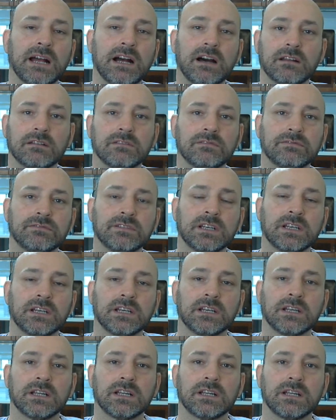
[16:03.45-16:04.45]
out
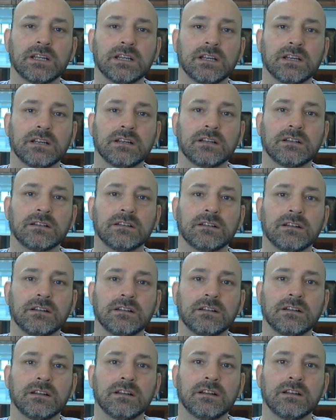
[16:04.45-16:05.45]
of
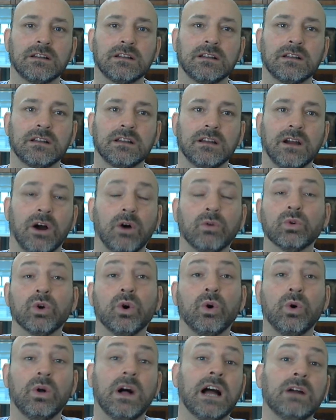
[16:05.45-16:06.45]
a
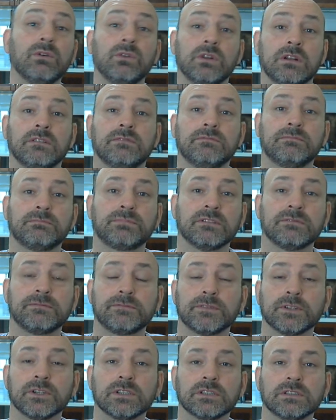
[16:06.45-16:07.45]
role I would have
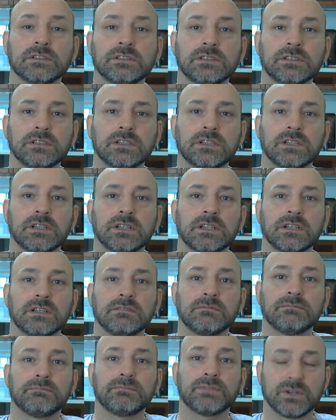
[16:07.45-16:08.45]
preferred
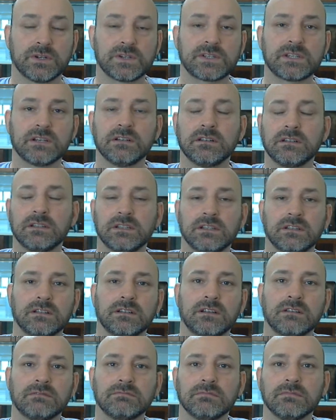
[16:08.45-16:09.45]
personally.
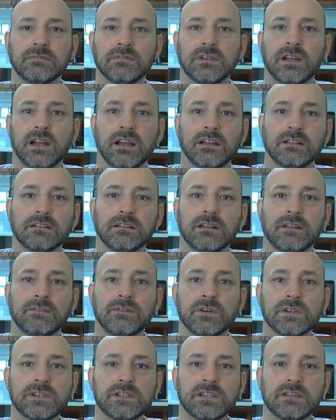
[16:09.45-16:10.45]
I've
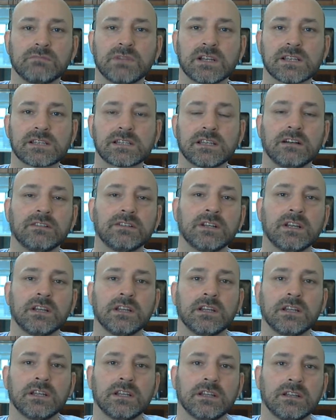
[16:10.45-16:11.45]
always seen myself
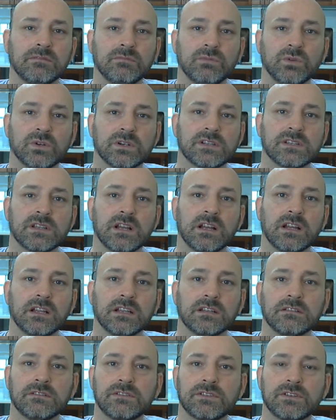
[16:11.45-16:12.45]
more
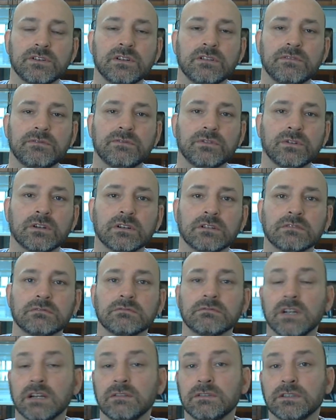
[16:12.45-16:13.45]
designed, suited for
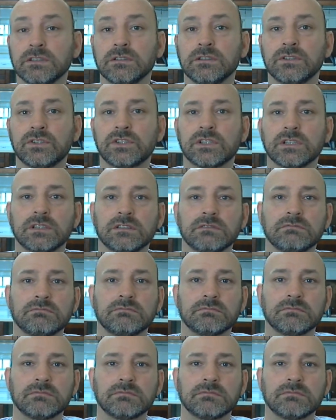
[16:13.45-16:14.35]
revolution.